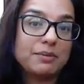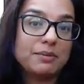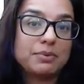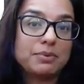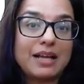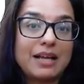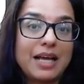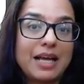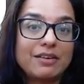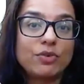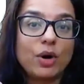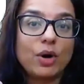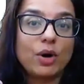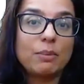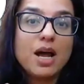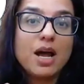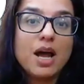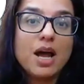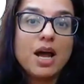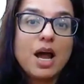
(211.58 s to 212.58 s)

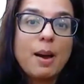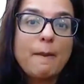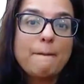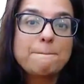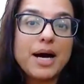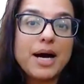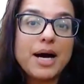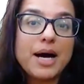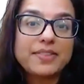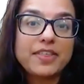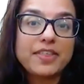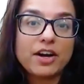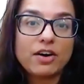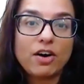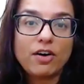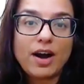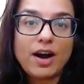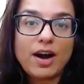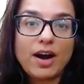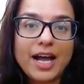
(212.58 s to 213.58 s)
platform, but there
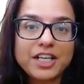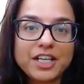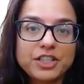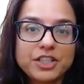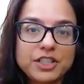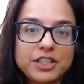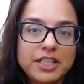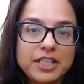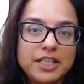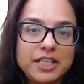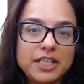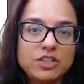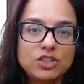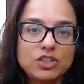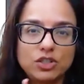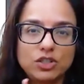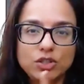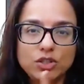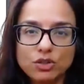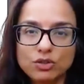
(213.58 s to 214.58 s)
are actually
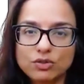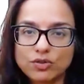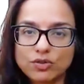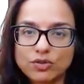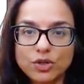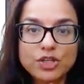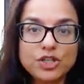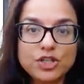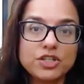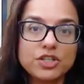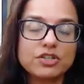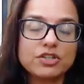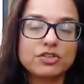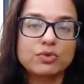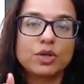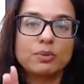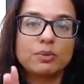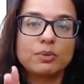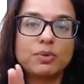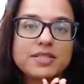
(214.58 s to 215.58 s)
two versions of
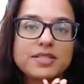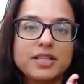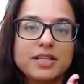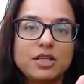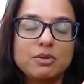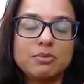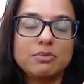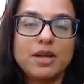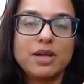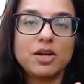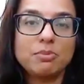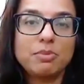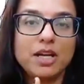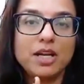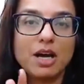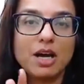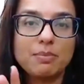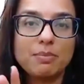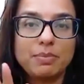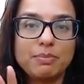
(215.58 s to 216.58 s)
WordPress that you may or may
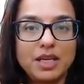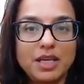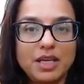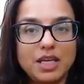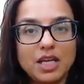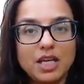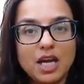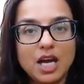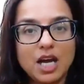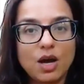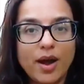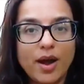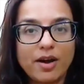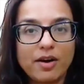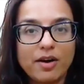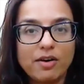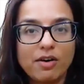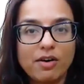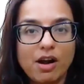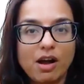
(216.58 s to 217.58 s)
not be
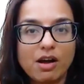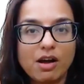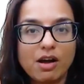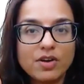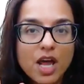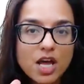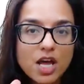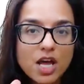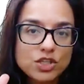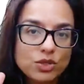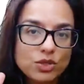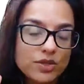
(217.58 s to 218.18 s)
aware of. So